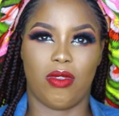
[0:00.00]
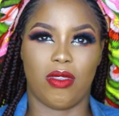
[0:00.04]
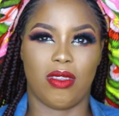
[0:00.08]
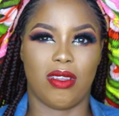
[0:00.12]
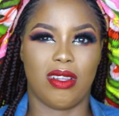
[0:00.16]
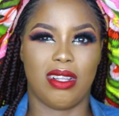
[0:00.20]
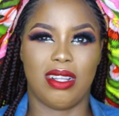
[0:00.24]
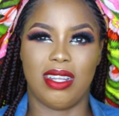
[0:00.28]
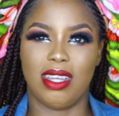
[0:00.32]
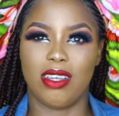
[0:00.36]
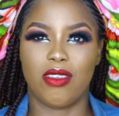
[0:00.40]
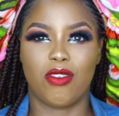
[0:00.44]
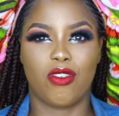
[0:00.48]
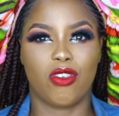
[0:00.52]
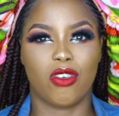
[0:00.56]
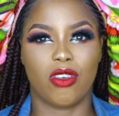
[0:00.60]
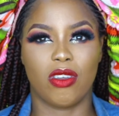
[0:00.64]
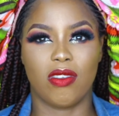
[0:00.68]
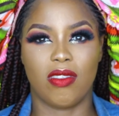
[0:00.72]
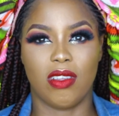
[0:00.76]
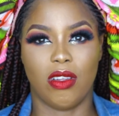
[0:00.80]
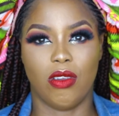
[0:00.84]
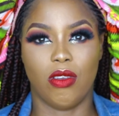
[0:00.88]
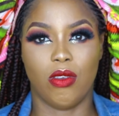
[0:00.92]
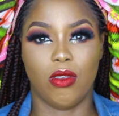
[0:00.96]

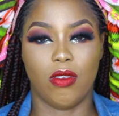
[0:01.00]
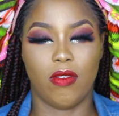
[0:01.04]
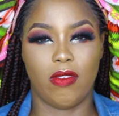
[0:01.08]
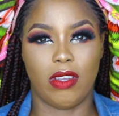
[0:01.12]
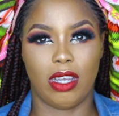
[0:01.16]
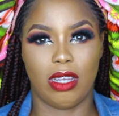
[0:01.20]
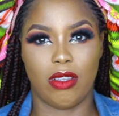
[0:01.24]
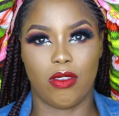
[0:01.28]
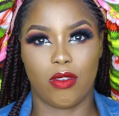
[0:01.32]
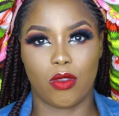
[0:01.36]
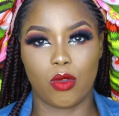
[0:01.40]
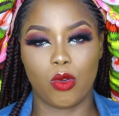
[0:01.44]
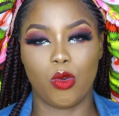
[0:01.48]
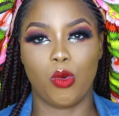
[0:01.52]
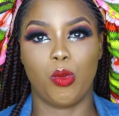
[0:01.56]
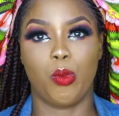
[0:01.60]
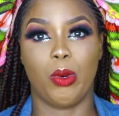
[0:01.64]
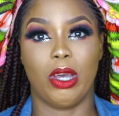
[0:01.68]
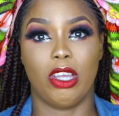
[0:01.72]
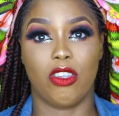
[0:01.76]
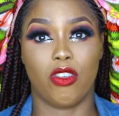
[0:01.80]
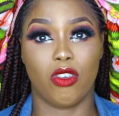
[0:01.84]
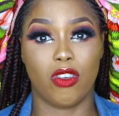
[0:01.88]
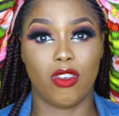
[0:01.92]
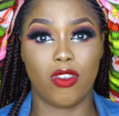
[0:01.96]
lectures and all of that in school,
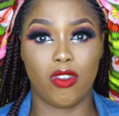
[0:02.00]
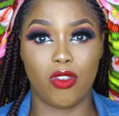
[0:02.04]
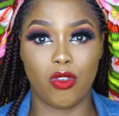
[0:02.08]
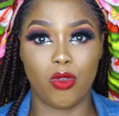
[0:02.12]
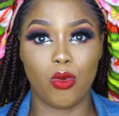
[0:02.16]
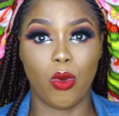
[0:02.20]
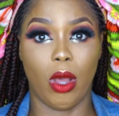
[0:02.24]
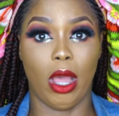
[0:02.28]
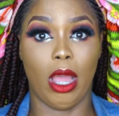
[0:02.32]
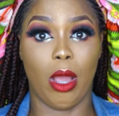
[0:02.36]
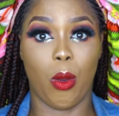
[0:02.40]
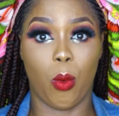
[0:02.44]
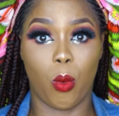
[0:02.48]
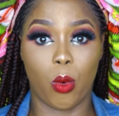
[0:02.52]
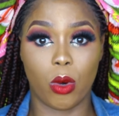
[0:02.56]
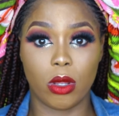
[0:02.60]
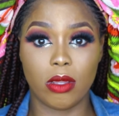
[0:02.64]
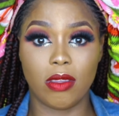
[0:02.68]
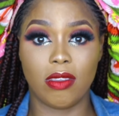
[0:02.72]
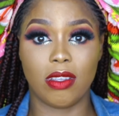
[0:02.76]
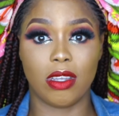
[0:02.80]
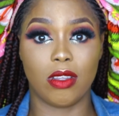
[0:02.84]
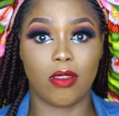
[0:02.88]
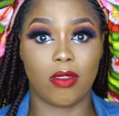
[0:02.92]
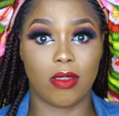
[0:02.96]
but I just knew I
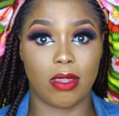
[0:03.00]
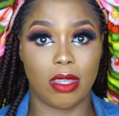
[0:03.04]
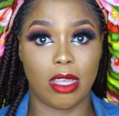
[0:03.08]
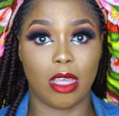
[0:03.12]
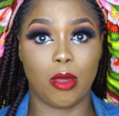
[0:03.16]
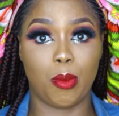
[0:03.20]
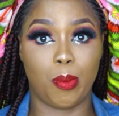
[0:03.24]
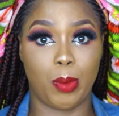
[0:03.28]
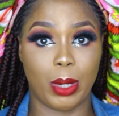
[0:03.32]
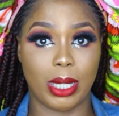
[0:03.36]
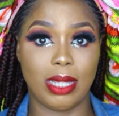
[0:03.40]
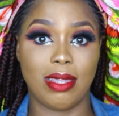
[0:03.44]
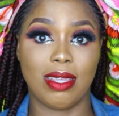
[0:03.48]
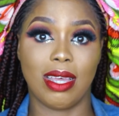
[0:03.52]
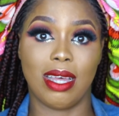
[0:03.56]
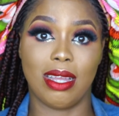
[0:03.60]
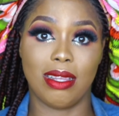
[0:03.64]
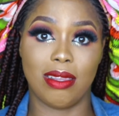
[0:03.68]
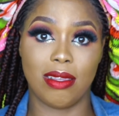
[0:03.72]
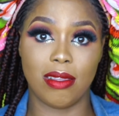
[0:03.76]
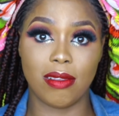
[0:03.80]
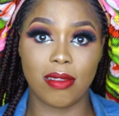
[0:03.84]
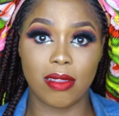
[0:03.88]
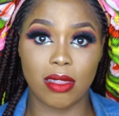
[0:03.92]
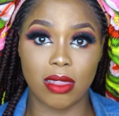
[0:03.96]
wanted to get better
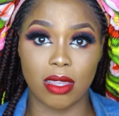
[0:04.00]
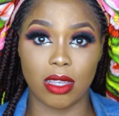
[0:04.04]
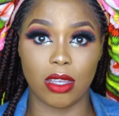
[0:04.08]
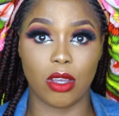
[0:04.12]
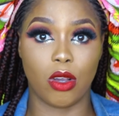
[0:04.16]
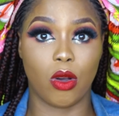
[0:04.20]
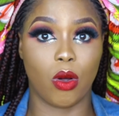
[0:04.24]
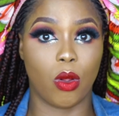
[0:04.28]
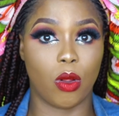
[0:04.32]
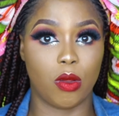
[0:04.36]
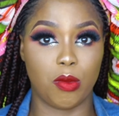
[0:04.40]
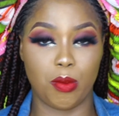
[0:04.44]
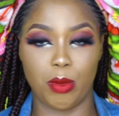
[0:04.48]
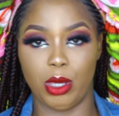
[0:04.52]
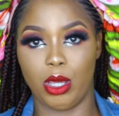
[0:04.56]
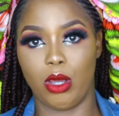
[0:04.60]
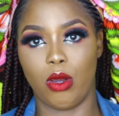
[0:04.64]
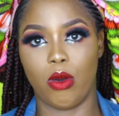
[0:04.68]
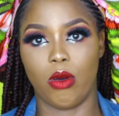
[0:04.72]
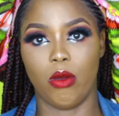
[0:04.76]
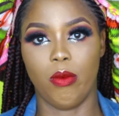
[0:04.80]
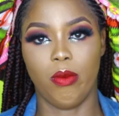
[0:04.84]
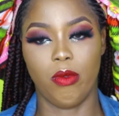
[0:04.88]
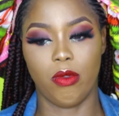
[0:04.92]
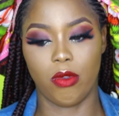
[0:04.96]
at this thing called
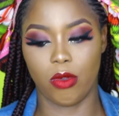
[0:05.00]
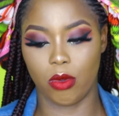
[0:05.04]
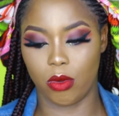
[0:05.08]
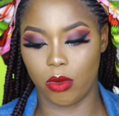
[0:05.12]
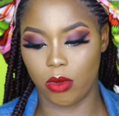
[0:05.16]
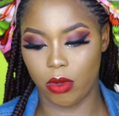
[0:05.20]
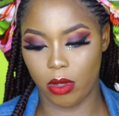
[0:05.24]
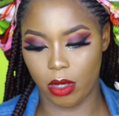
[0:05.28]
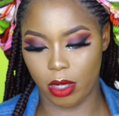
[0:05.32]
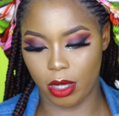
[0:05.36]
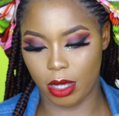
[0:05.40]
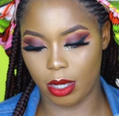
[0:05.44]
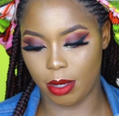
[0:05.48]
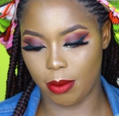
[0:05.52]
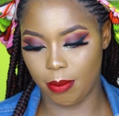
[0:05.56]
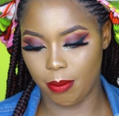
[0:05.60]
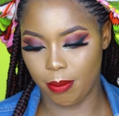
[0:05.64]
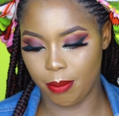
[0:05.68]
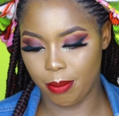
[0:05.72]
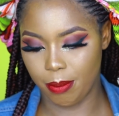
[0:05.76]
makeup. So yeah, my